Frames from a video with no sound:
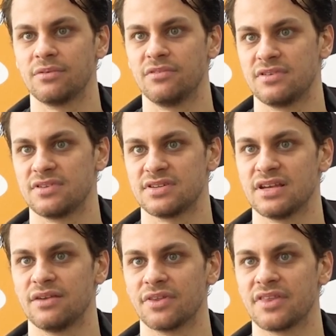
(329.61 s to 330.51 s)
And
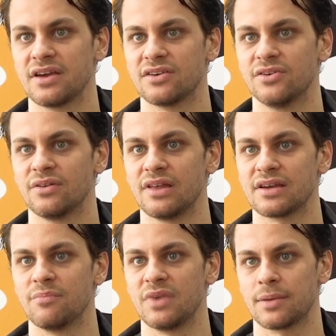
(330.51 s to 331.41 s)
seeing what they can do, they
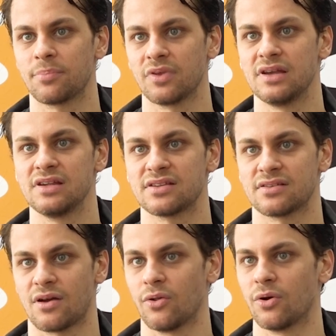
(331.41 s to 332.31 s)
can make plays
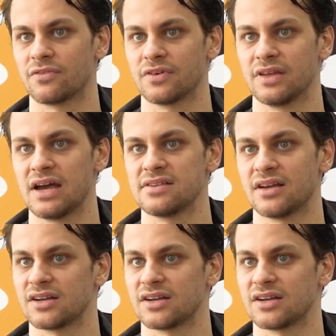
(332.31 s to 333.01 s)
all over the ice,